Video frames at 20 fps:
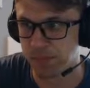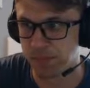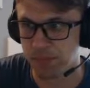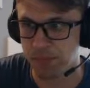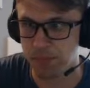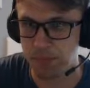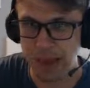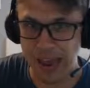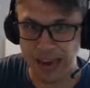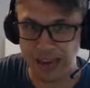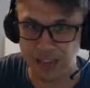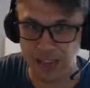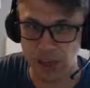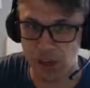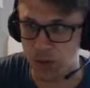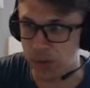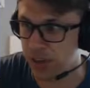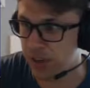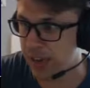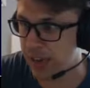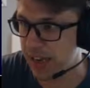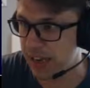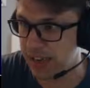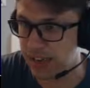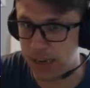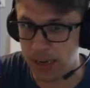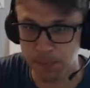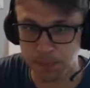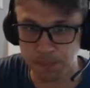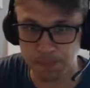maxed out in that
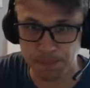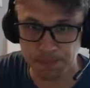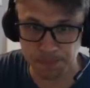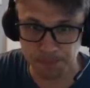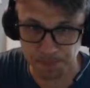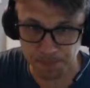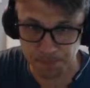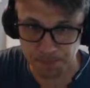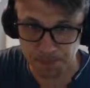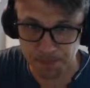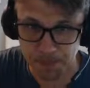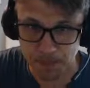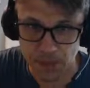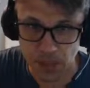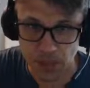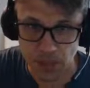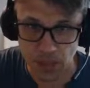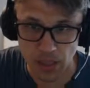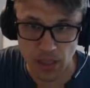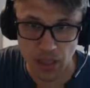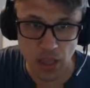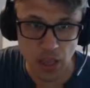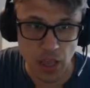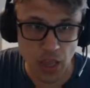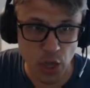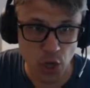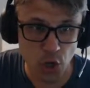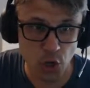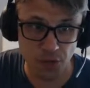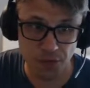time. Go to